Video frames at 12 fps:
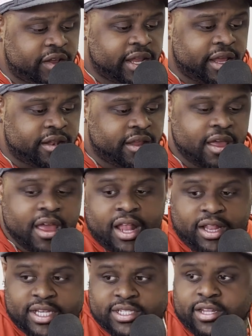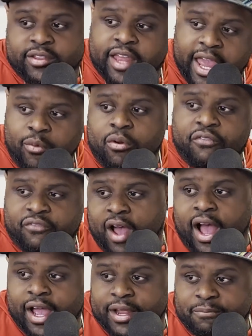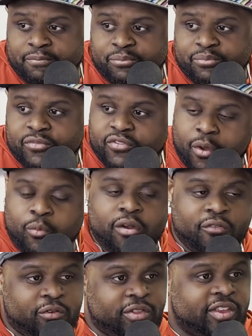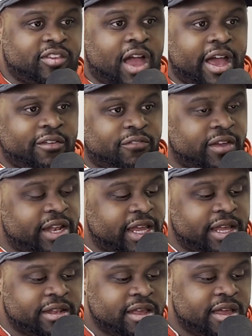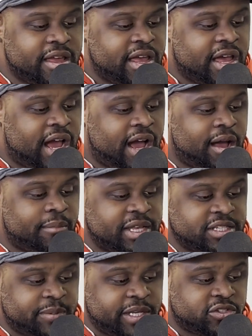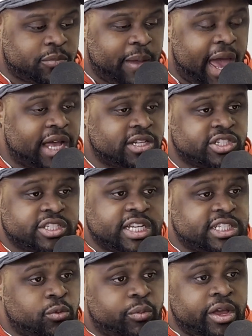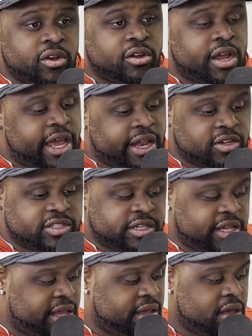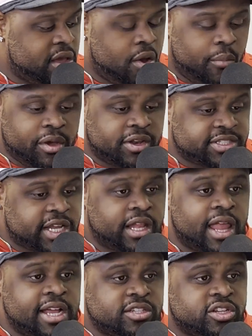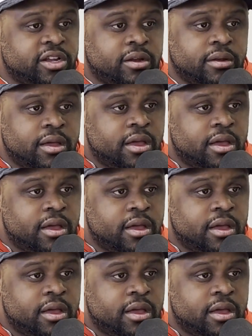in? Listen, they will find somewhere for this guy to fit in in special packages. Listen, and here's the thing. We understand last year,